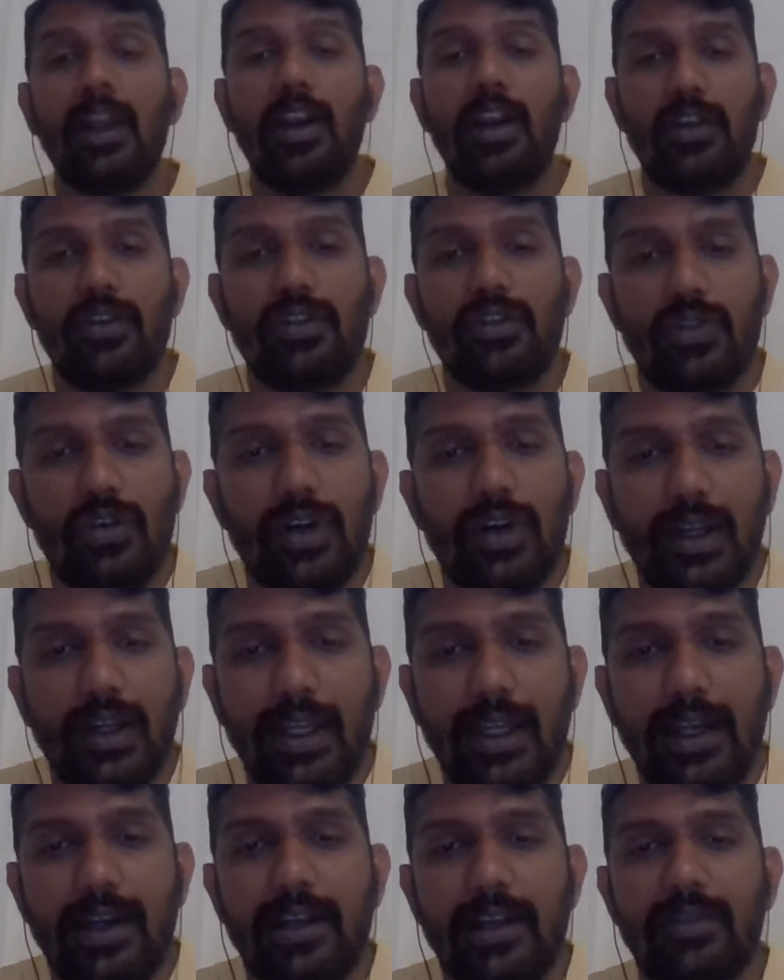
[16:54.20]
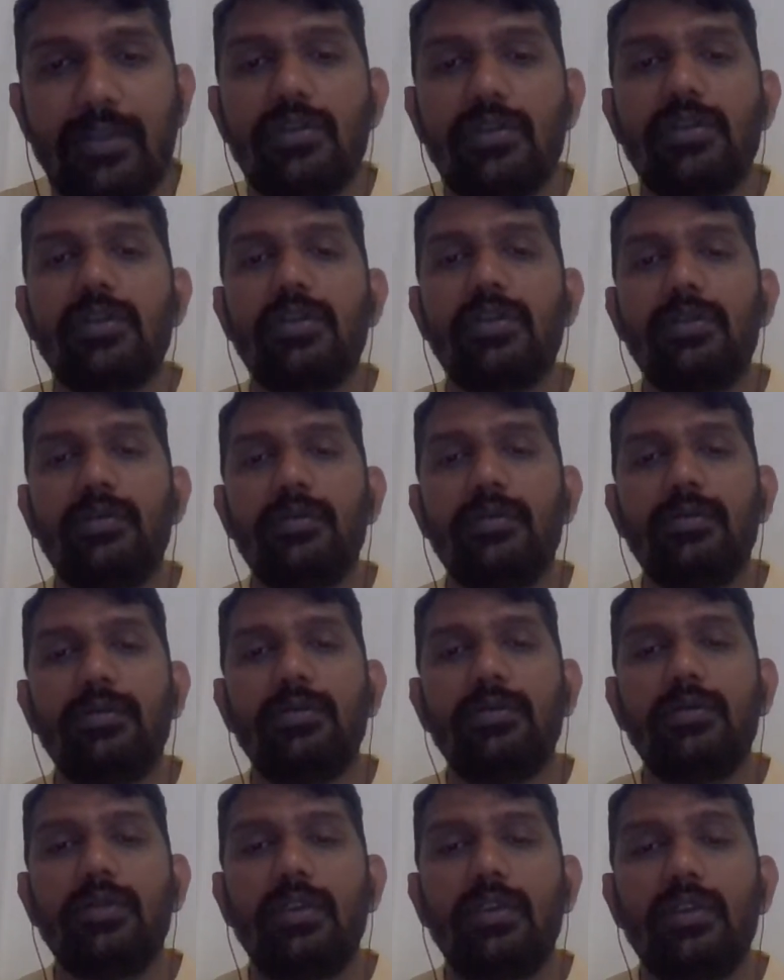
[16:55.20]
to show creatives
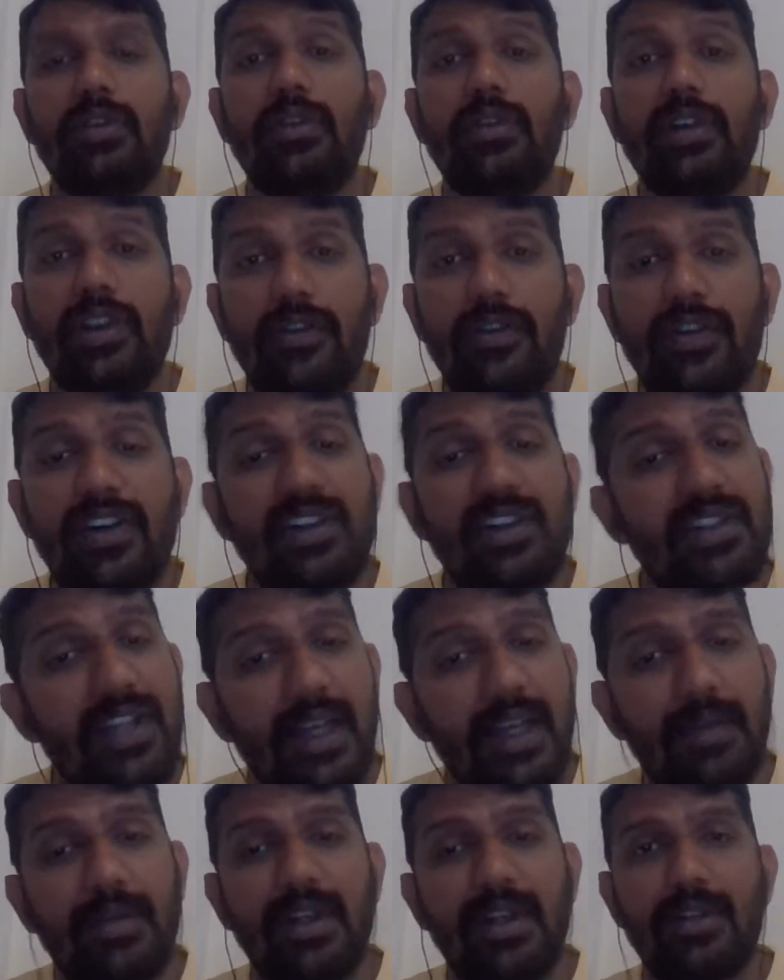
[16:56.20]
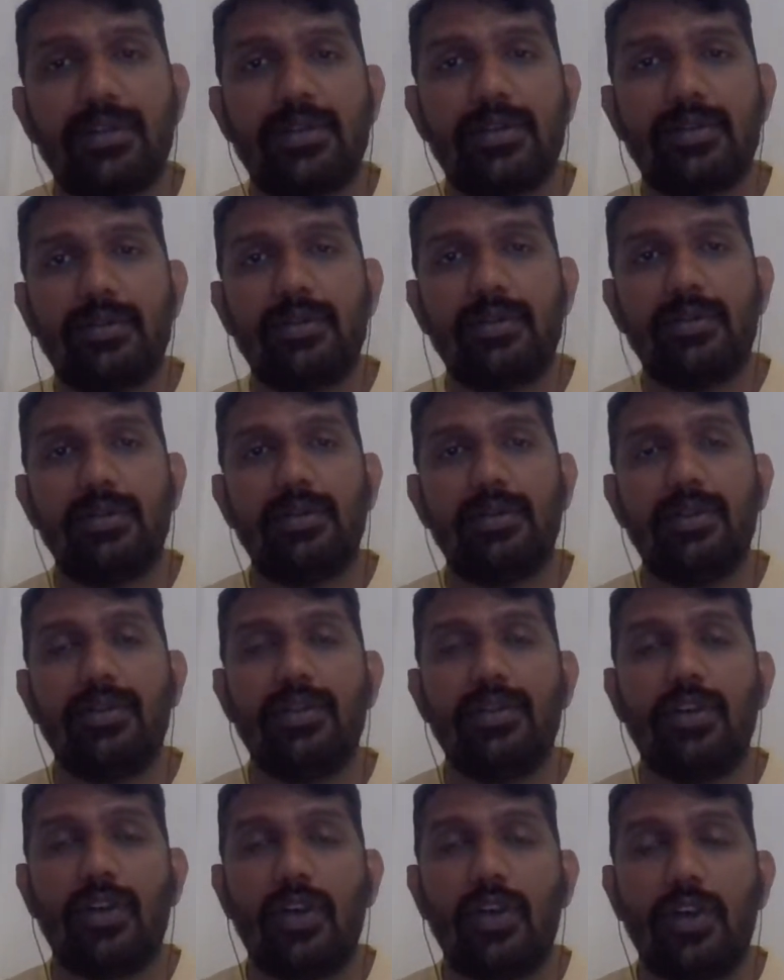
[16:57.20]
to different segments to
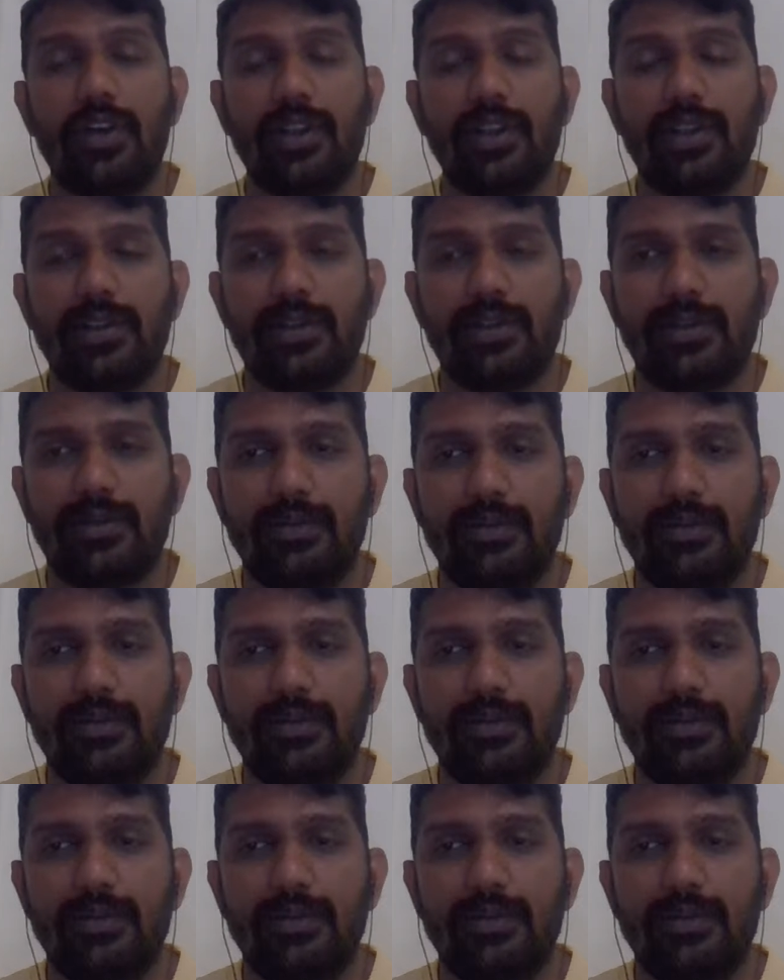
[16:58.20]
your audience.